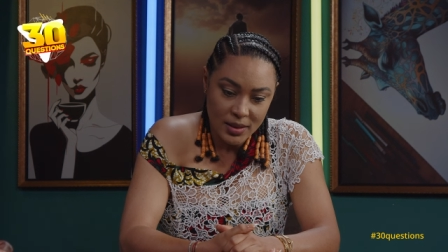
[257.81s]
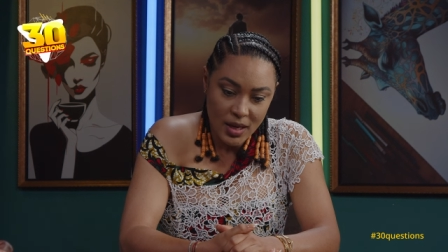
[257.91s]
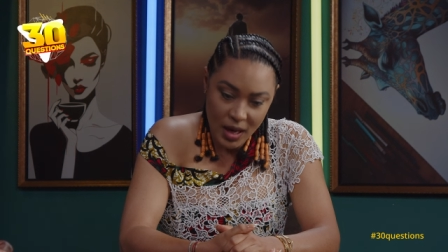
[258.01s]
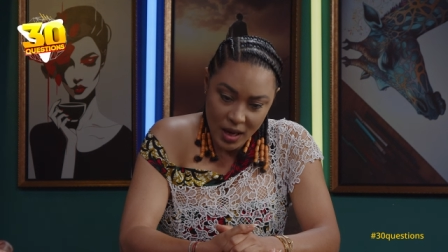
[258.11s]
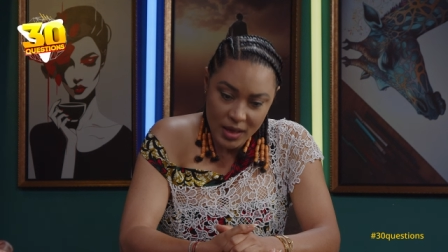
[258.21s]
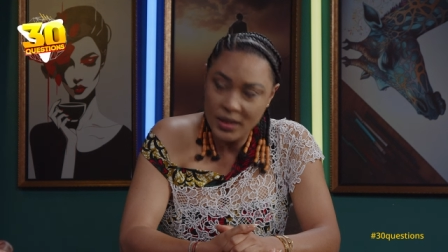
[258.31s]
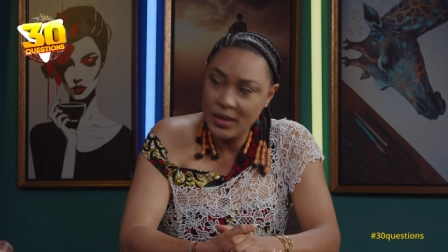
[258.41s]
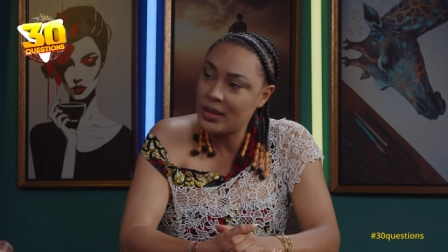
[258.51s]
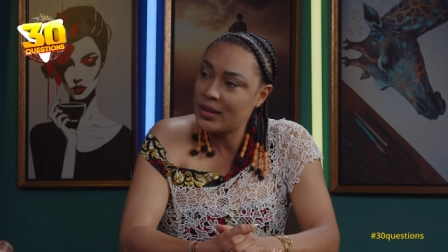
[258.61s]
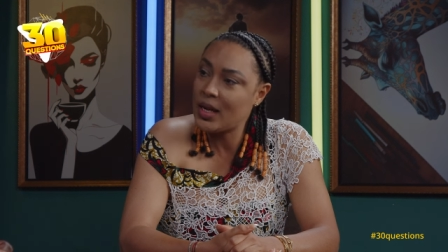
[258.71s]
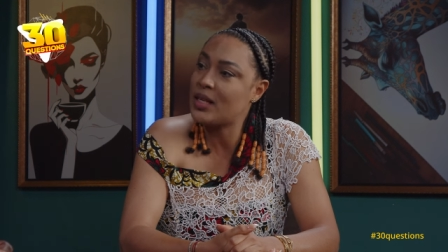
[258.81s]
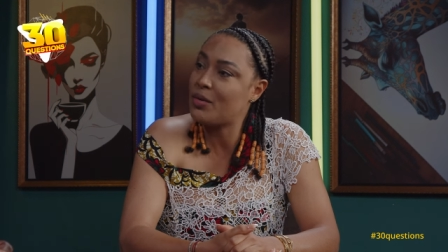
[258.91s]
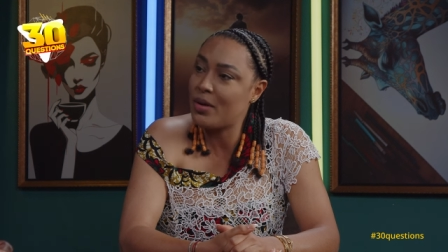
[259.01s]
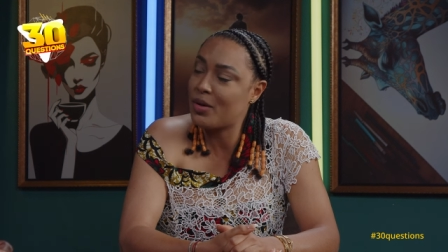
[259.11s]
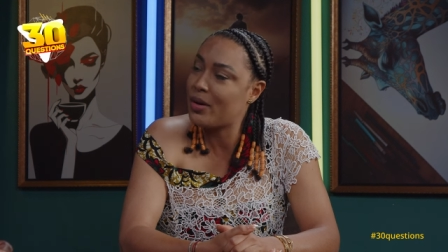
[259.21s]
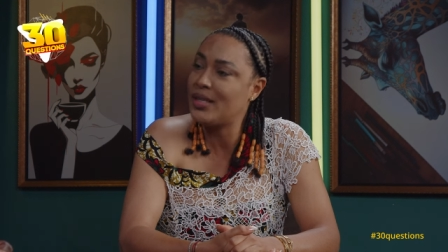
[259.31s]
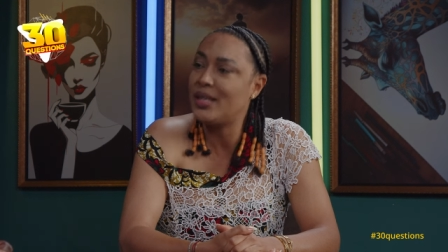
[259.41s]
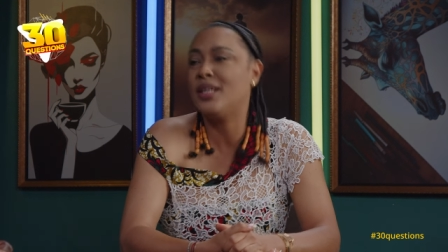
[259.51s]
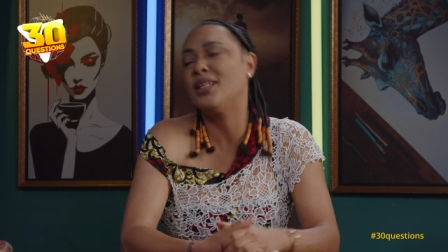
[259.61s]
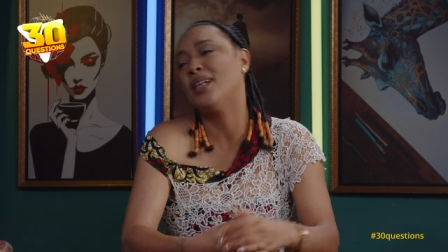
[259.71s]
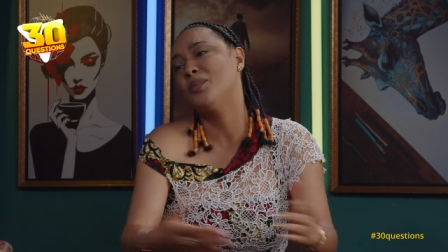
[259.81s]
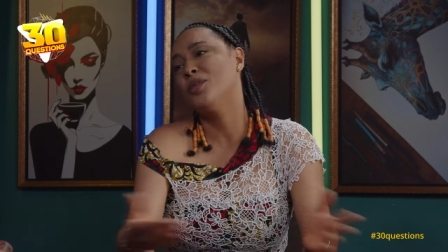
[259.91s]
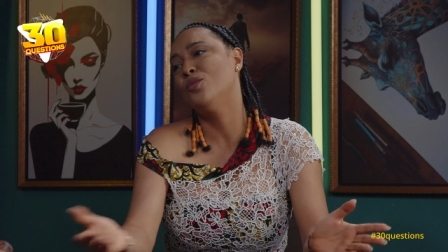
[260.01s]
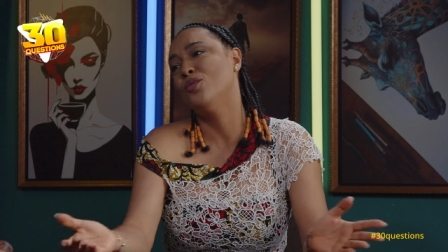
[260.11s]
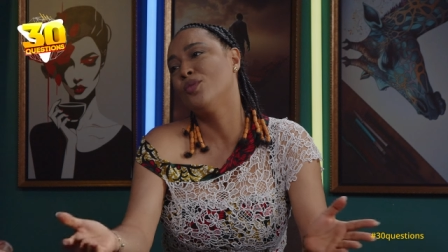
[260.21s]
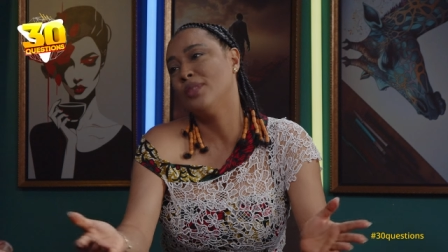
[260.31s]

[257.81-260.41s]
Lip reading: Hey, that's how I cried. Any, I said no.